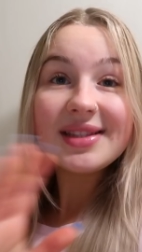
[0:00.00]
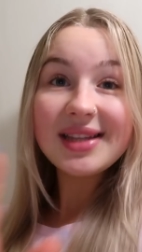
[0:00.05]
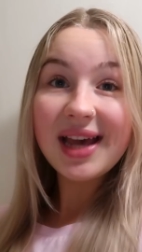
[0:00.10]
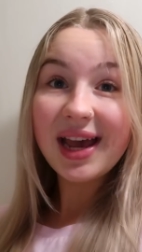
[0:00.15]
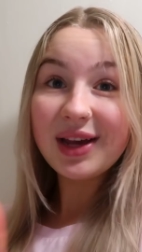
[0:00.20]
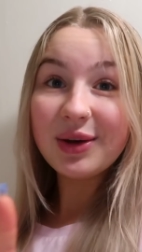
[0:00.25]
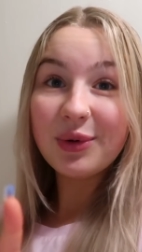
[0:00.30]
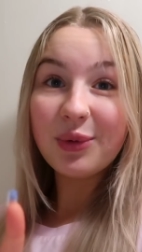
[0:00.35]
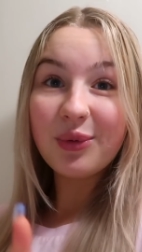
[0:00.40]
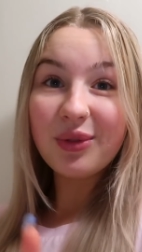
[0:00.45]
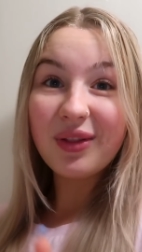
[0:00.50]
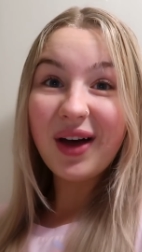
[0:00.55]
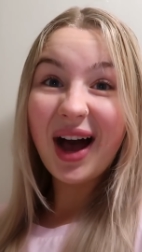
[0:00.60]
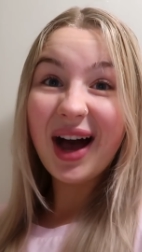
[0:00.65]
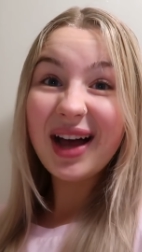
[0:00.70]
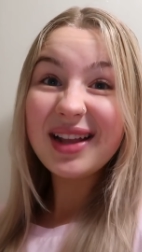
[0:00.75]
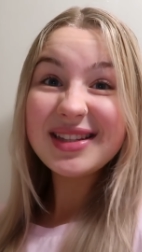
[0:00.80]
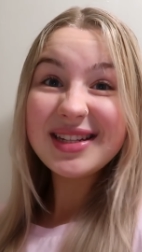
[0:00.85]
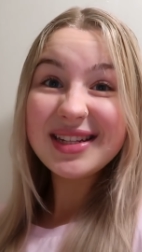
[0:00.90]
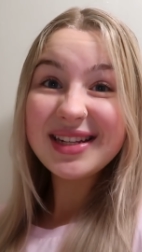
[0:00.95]
Saying all
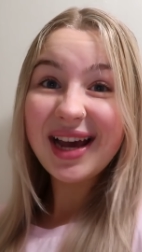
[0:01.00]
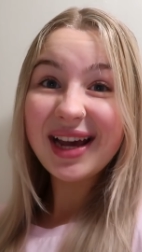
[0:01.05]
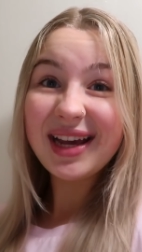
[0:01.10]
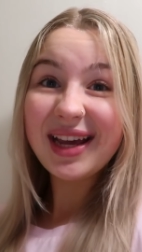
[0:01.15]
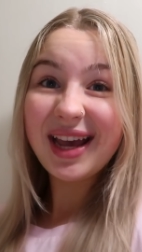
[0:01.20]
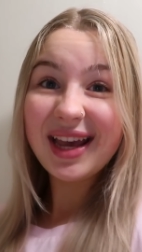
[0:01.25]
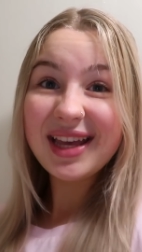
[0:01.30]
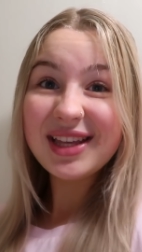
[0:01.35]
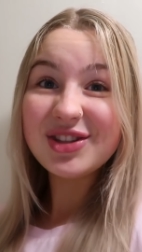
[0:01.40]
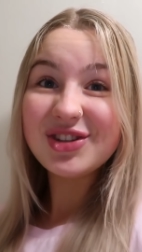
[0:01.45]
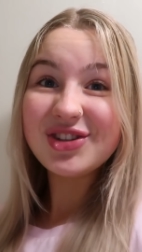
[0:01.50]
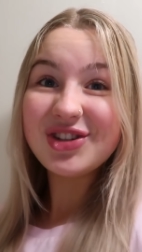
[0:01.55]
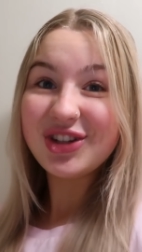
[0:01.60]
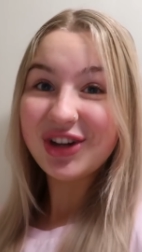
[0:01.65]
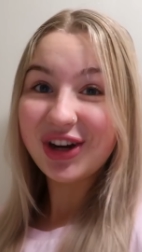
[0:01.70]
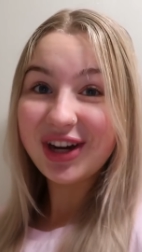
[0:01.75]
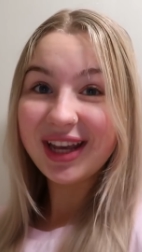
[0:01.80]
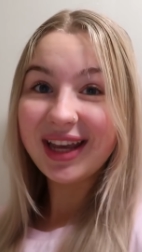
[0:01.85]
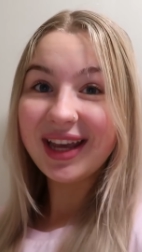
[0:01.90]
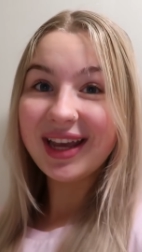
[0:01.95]
that, today it is
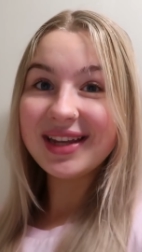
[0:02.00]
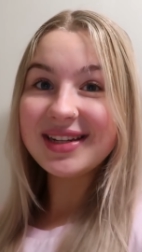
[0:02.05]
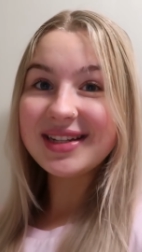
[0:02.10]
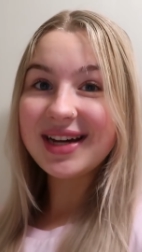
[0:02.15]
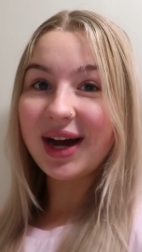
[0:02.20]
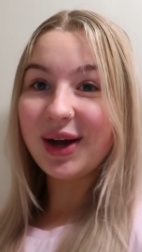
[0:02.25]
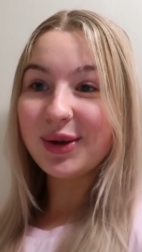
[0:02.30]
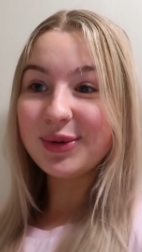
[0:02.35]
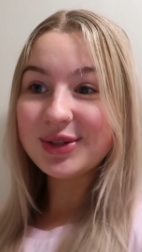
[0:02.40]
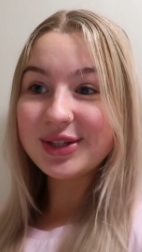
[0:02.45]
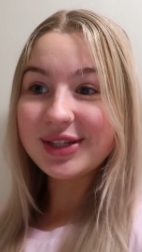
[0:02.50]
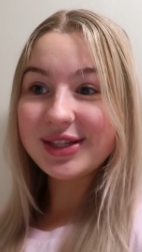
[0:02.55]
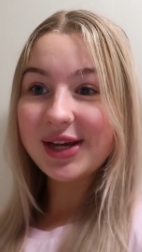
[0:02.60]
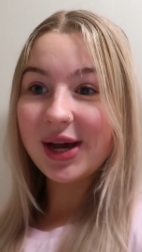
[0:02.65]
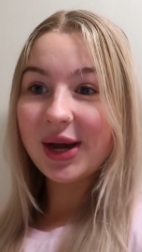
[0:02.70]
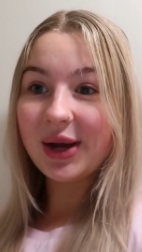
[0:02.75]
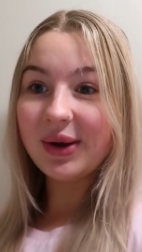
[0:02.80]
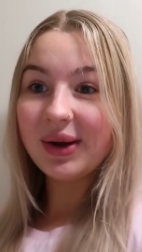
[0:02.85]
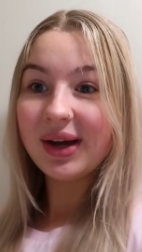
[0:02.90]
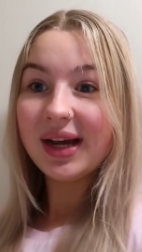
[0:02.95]
chucking it down,
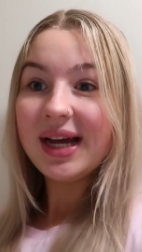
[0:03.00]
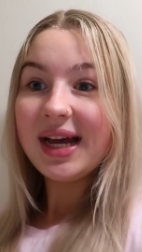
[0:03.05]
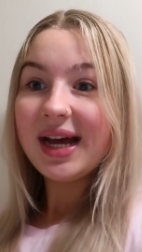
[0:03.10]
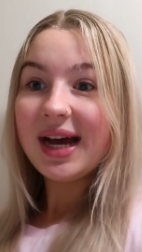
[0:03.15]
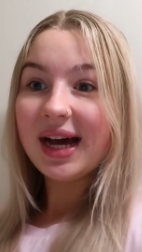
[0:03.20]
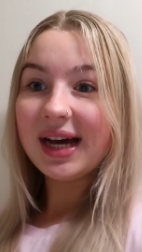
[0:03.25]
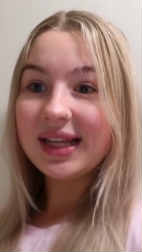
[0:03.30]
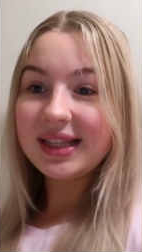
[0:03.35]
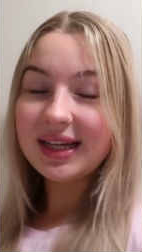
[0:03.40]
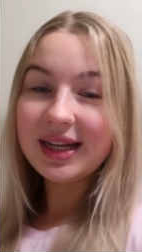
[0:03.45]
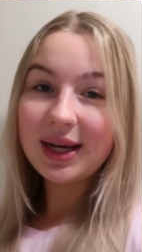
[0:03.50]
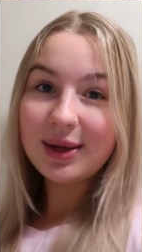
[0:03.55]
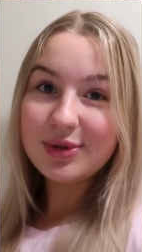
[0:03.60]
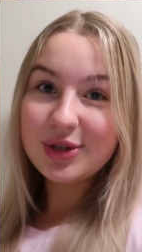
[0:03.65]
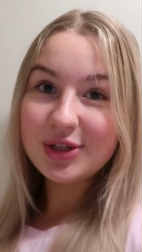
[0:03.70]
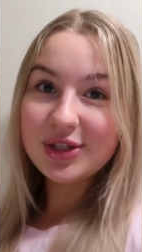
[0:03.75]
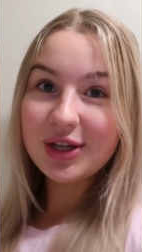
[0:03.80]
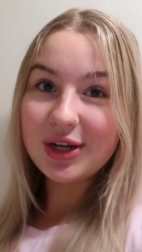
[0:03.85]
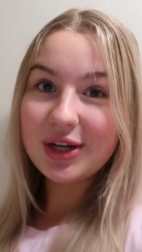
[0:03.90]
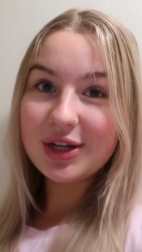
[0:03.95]
so I think I'm
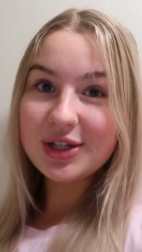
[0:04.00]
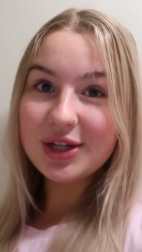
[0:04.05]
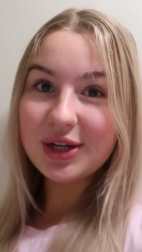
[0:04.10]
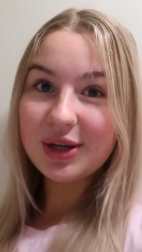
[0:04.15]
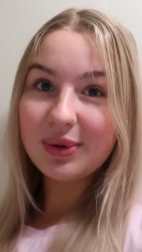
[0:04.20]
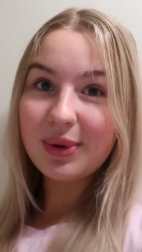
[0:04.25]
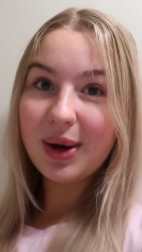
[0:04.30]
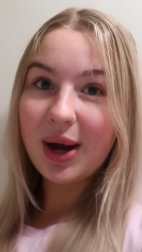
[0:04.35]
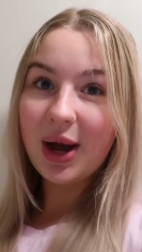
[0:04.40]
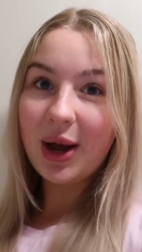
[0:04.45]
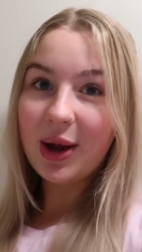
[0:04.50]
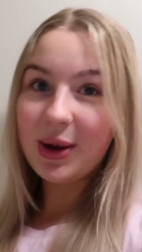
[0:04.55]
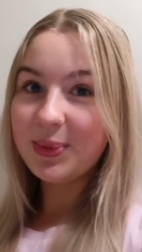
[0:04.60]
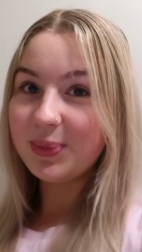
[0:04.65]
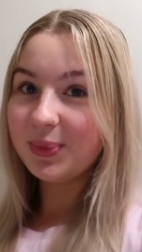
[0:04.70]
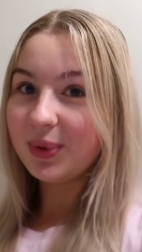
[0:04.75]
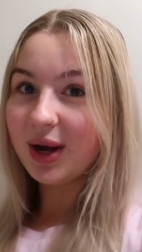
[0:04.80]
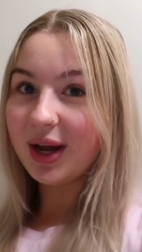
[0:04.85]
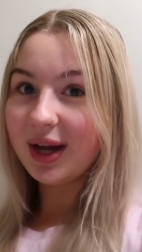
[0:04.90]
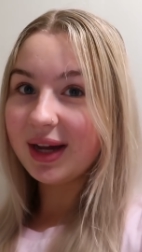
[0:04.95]
just going to do a
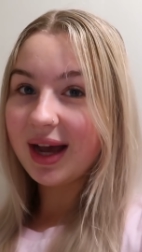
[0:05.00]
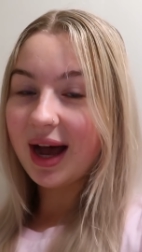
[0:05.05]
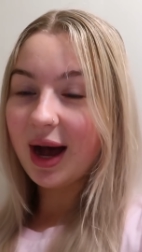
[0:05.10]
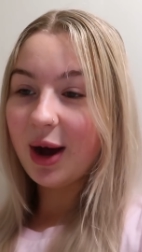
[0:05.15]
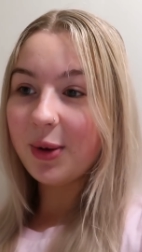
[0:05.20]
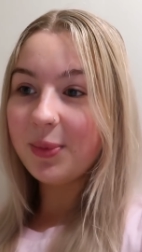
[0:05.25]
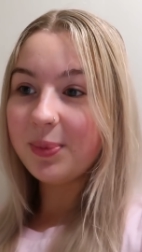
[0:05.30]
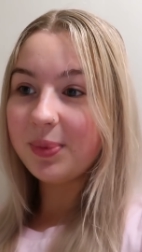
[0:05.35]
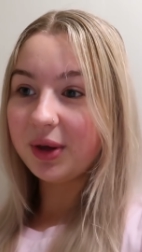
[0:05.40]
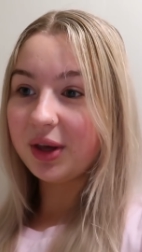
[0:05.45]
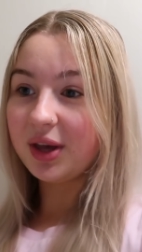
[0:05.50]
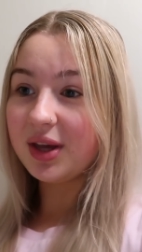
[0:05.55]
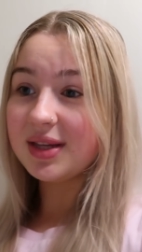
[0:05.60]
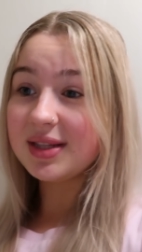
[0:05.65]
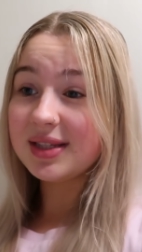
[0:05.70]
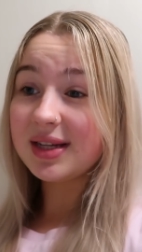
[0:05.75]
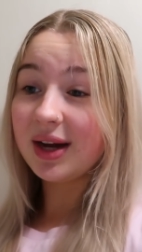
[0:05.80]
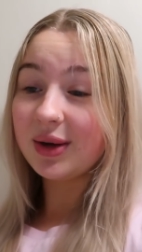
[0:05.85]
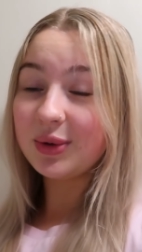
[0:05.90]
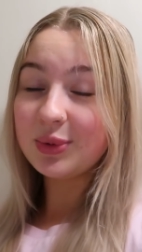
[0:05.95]
home workout
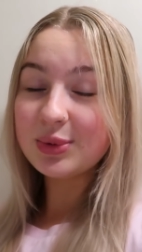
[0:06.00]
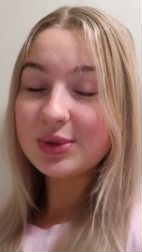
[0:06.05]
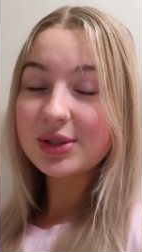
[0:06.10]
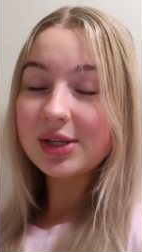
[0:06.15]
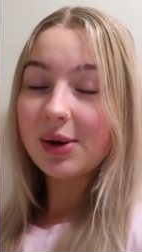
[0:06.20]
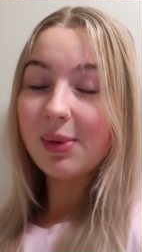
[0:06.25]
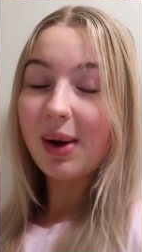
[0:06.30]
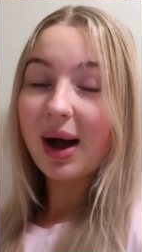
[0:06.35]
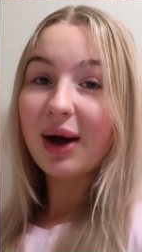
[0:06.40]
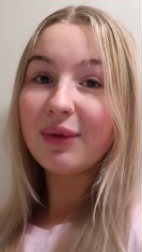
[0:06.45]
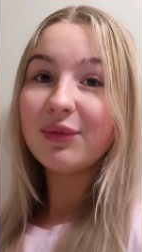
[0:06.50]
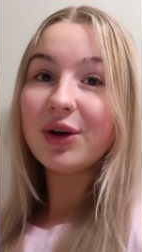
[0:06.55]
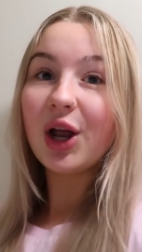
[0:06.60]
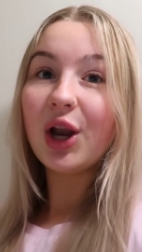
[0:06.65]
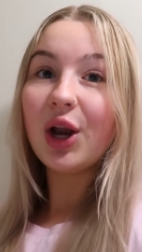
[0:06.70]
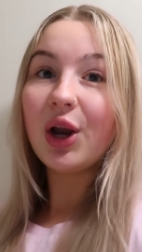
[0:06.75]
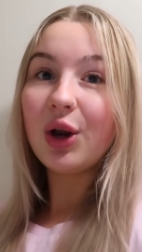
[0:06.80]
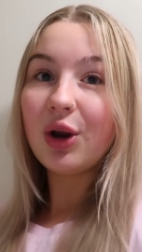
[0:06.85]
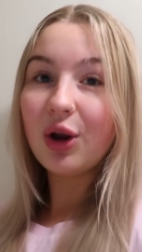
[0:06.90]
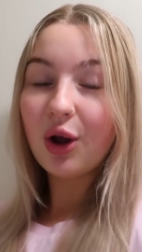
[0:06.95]
because I also have
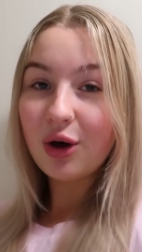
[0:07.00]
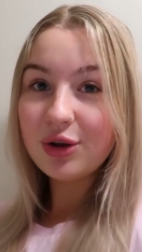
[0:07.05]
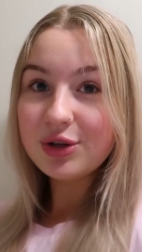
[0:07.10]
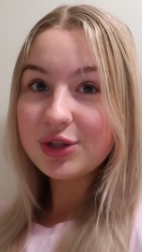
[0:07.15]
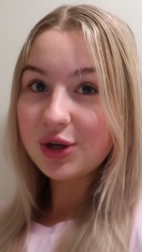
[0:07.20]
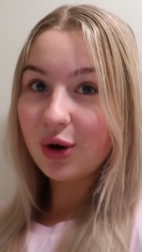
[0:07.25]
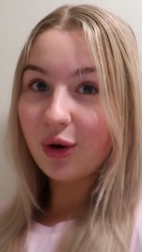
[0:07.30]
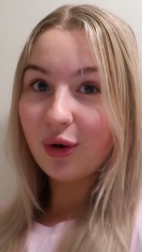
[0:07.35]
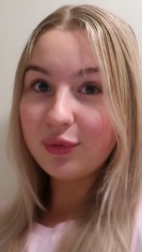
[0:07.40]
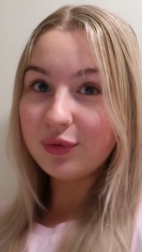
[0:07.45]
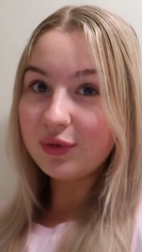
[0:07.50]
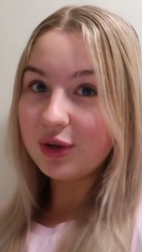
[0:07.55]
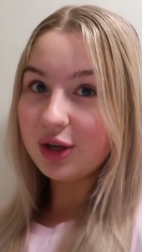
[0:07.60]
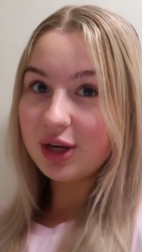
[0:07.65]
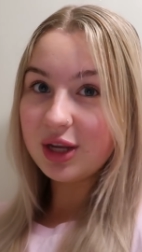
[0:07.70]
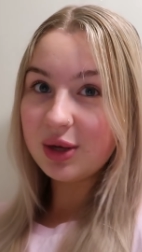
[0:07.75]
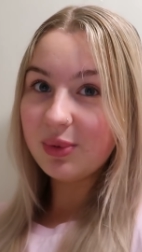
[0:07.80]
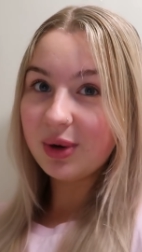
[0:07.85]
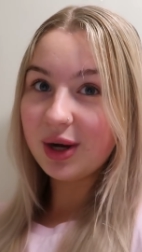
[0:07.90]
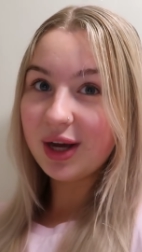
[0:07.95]
a lot of
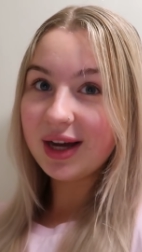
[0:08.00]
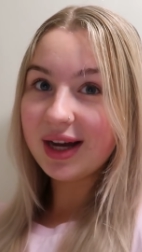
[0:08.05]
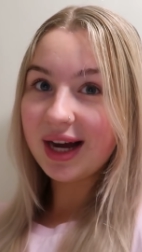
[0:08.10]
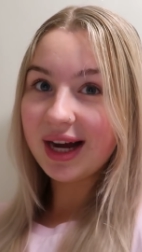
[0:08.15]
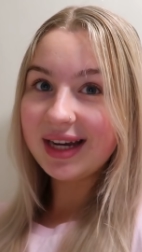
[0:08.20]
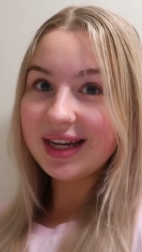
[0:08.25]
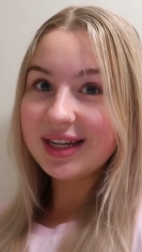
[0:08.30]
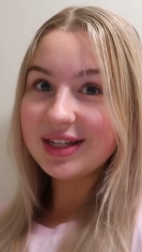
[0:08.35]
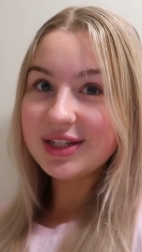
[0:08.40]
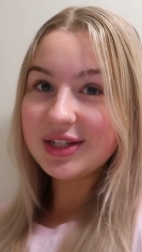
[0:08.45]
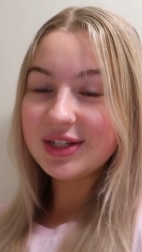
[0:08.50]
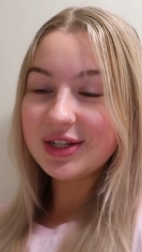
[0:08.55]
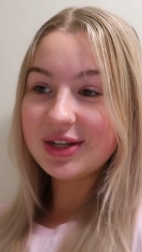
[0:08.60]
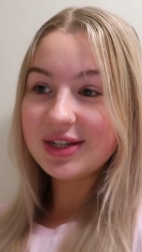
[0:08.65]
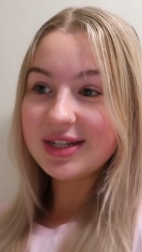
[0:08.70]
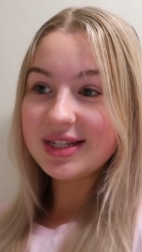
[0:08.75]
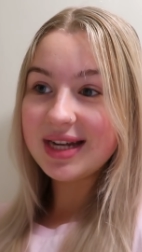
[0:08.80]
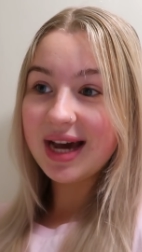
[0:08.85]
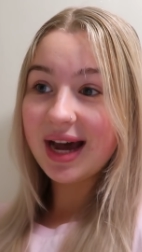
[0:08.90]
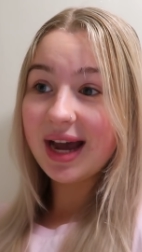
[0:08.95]
uni work I need to do
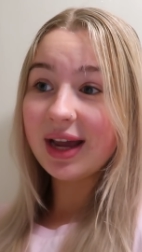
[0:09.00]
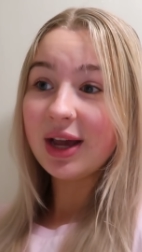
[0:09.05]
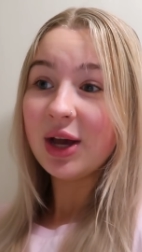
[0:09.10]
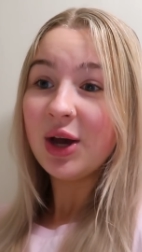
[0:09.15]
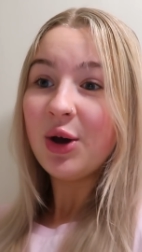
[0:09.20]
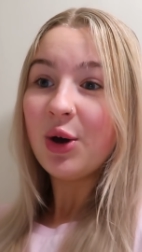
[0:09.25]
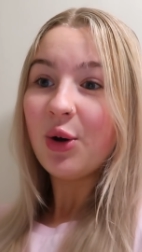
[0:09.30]
today.